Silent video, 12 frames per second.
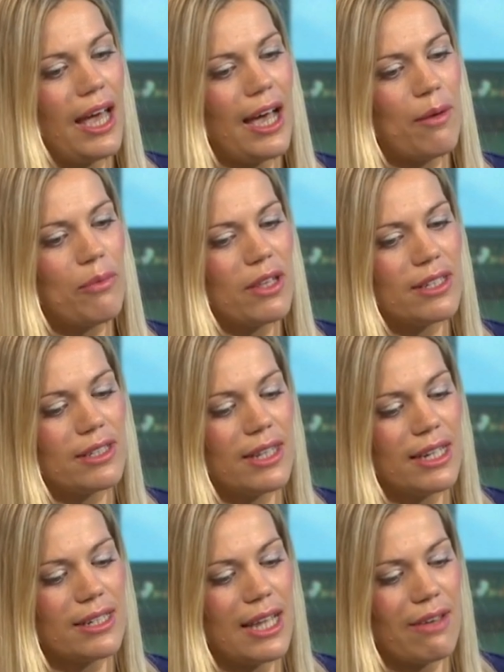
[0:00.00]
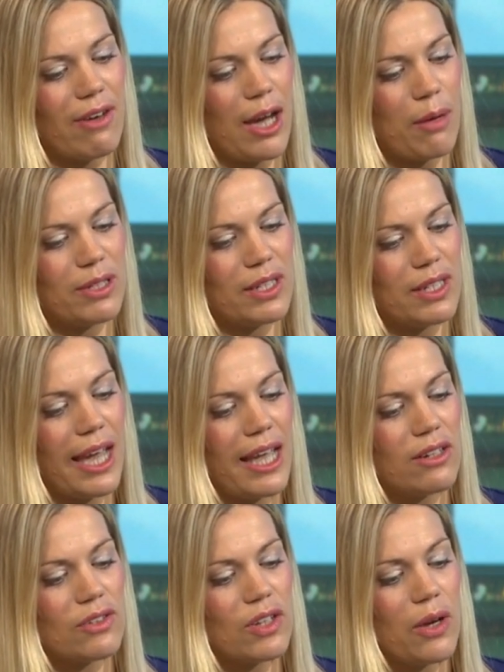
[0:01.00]
this never happens
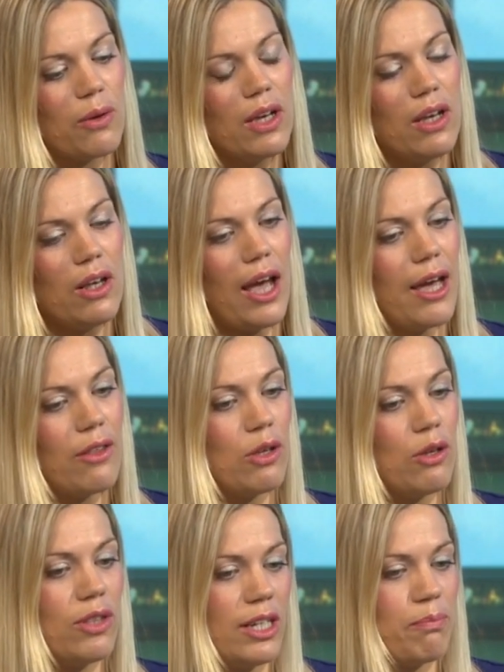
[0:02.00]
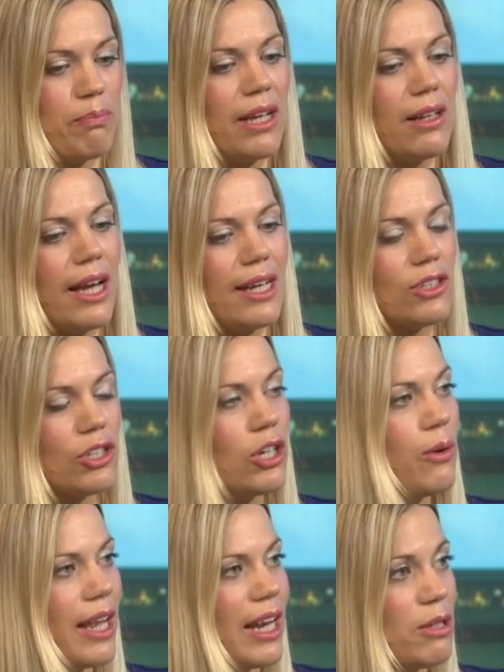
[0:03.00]
again. So this bill has
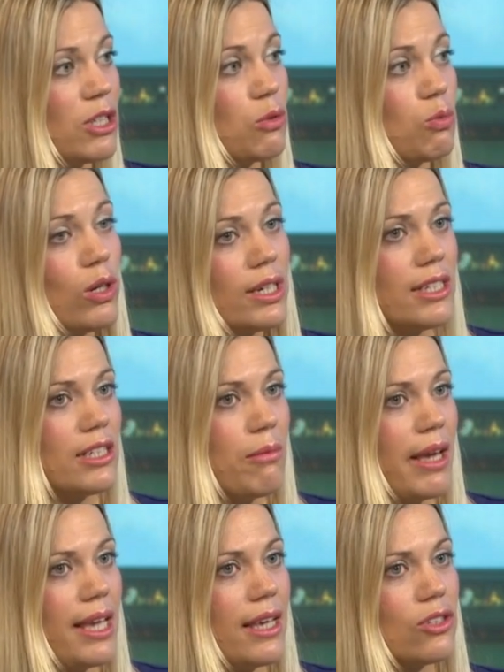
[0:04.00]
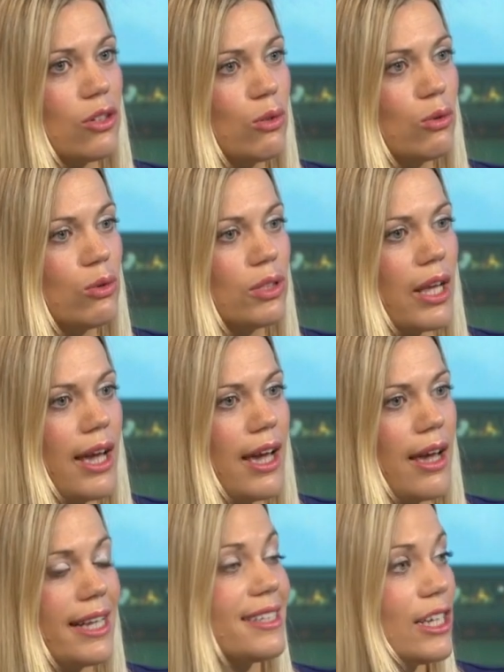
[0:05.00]
two elements. One is to make schools
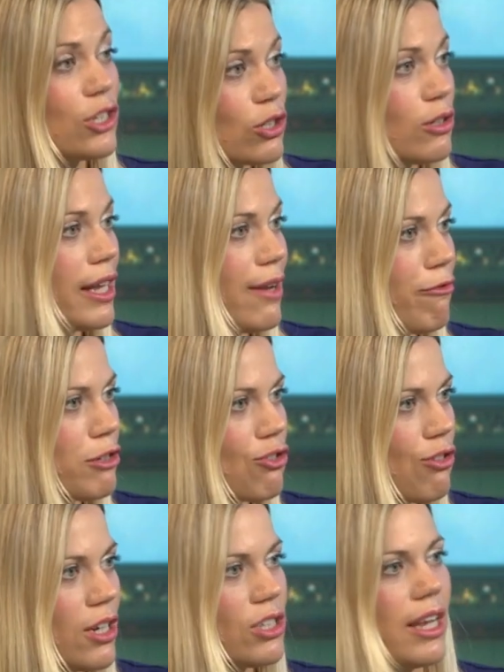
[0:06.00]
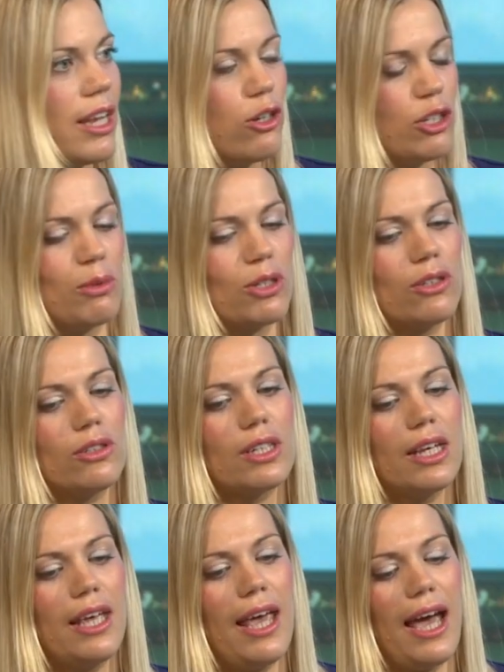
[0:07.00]
essential infrastructure like hospitals,
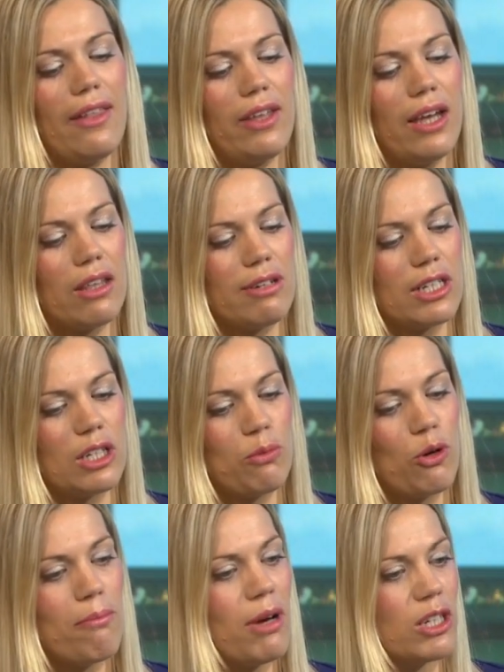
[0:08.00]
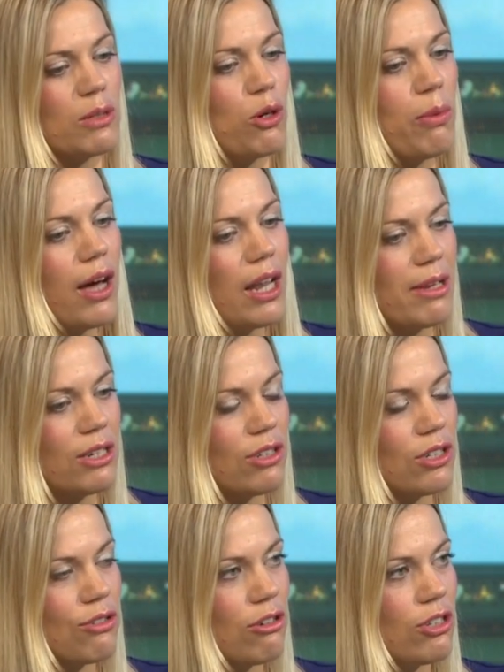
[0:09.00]
and the other is to put much more parliamentary
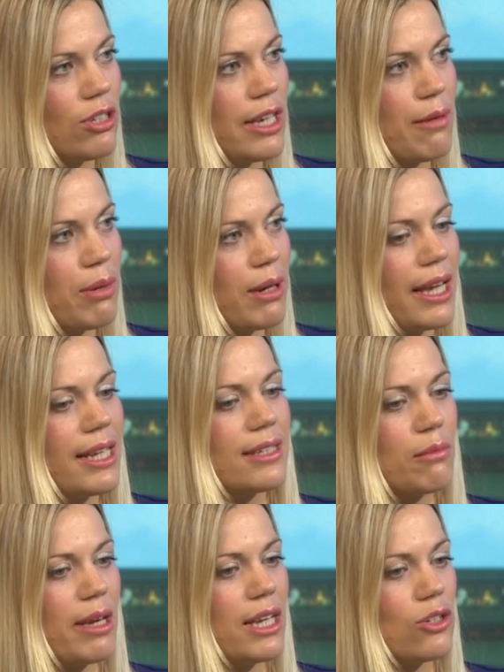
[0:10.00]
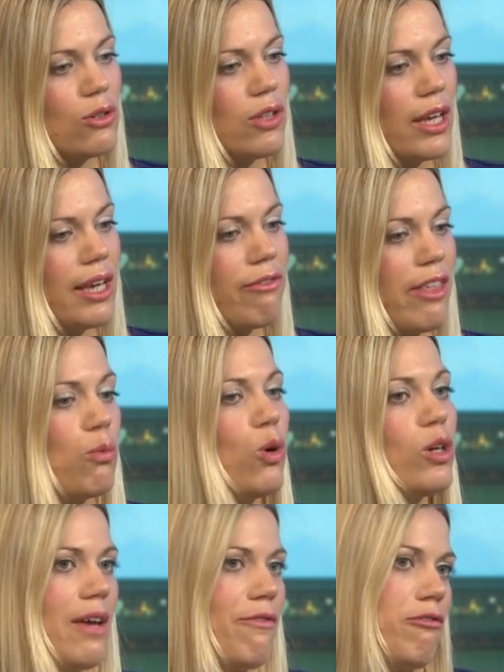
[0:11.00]
scrutiny in place to make sure that if there
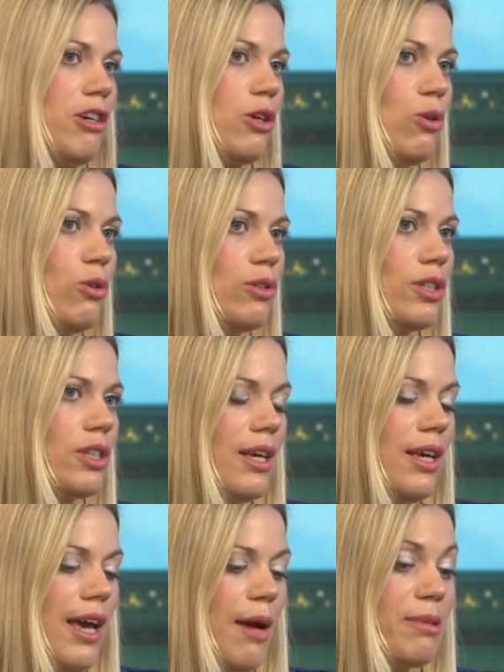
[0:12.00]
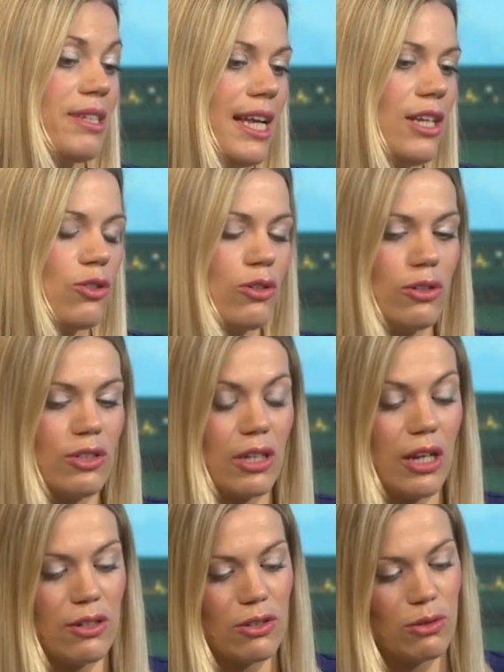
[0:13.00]
was ever a potential cause to
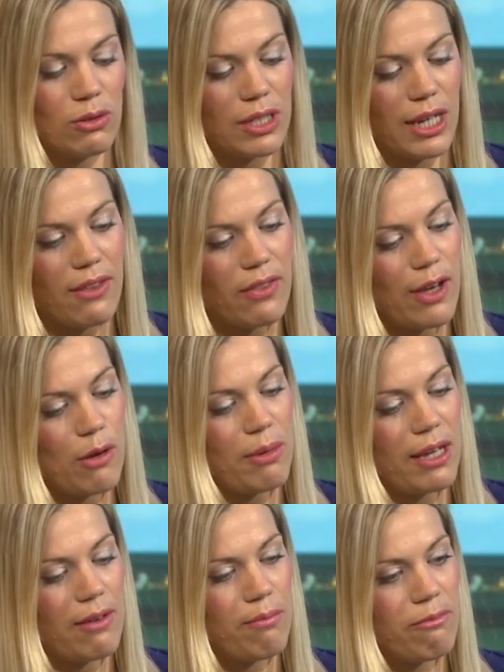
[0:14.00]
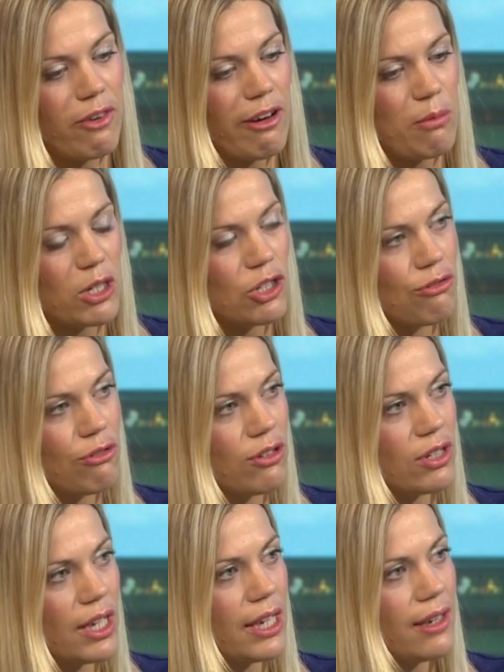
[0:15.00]
close schools again, that there would be very much
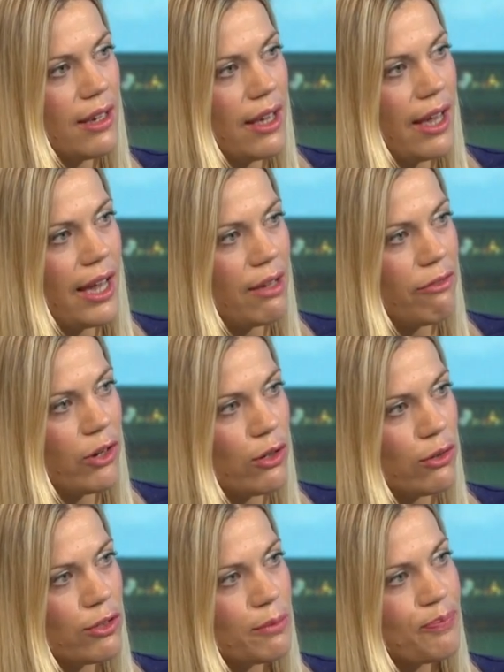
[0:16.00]
scrutiny involved.